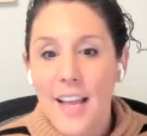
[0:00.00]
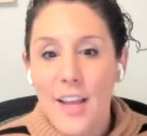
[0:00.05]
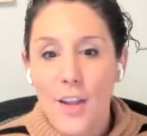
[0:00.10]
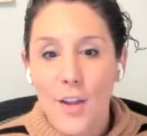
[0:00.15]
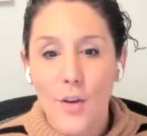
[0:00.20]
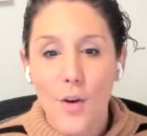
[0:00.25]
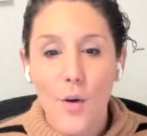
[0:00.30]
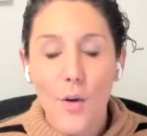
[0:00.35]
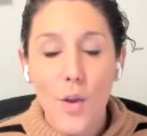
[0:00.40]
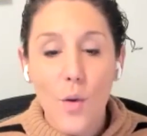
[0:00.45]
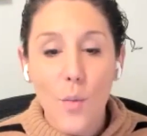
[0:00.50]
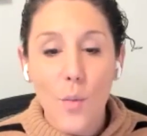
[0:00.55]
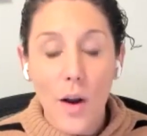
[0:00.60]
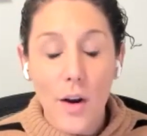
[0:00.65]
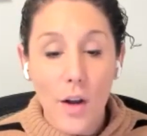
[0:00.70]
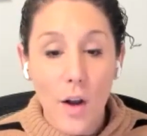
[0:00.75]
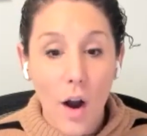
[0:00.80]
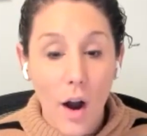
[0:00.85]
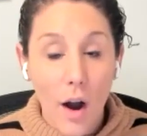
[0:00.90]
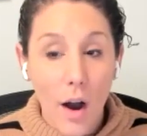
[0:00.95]
You know, you want
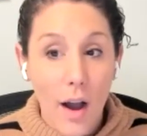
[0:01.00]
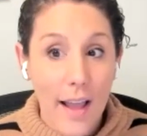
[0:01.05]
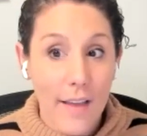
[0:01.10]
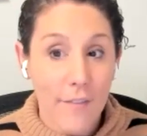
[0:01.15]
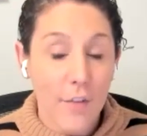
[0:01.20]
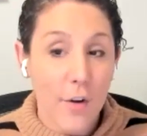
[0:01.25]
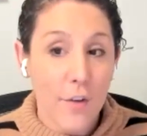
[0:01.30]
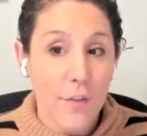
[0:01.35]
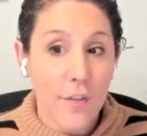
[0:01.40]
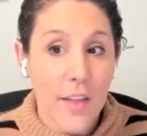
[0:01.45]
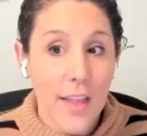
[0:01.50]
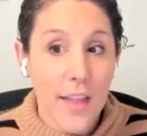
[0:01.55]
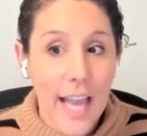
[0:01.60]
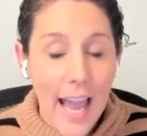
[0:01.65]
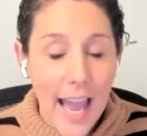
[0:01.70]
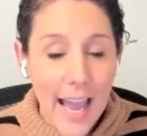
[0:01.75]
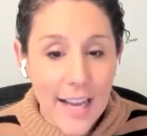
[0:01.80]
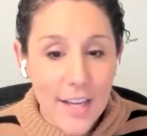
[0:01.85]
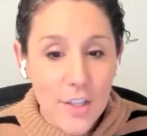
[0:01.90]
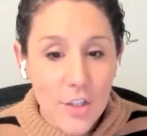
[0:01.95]
to call, if you're feeling
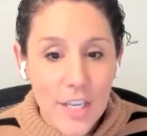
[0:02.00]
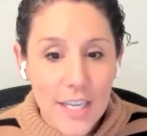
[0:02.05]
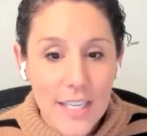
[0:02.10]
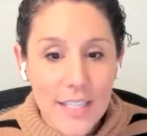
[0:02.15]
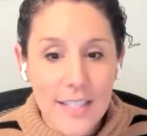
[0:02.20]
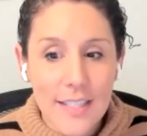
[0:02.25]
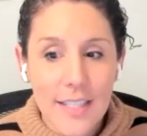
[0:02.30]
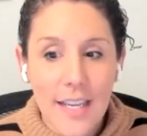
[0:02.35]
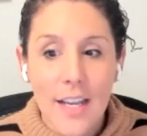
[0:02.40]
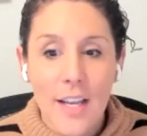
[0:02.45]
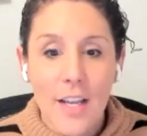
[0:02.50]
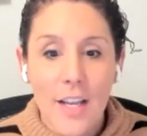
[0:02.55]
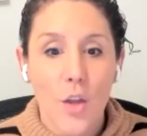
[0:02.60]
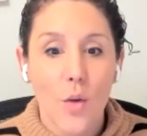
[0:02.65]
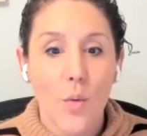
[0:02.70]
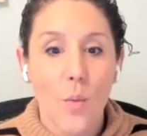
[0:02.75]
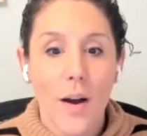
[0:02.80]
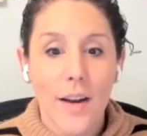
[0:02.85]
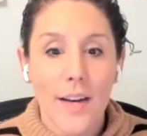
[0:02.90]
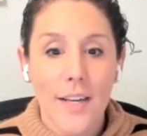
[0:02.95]
anxious,
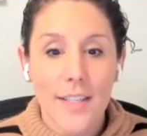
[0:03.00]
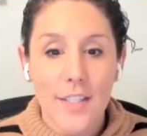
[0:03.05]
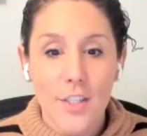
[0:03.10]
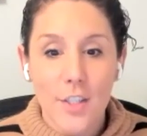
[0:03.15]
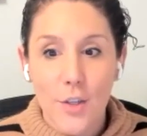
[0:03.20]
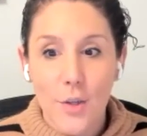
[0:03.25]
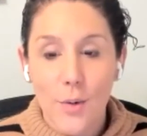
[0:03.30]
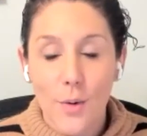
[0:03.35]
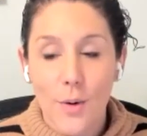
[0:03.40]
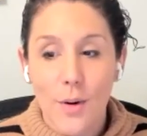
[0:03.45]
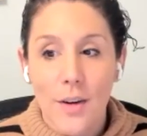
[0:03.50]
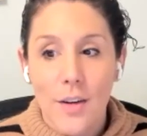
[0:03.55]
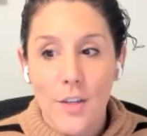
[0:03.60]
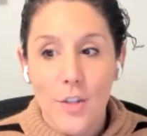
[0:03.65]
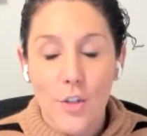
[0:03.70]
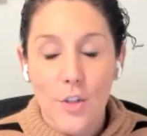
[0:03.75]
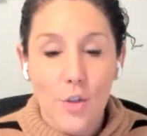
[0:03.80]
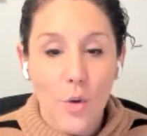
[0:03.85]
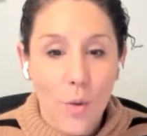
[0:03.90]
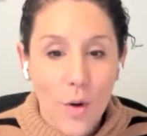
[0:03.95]
you want to do
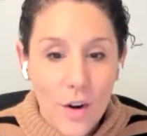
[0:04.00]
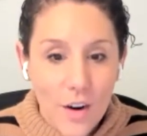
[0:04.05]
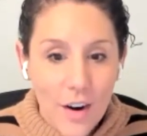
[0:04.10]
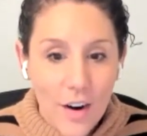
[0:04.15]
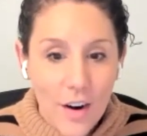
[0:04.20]
shorter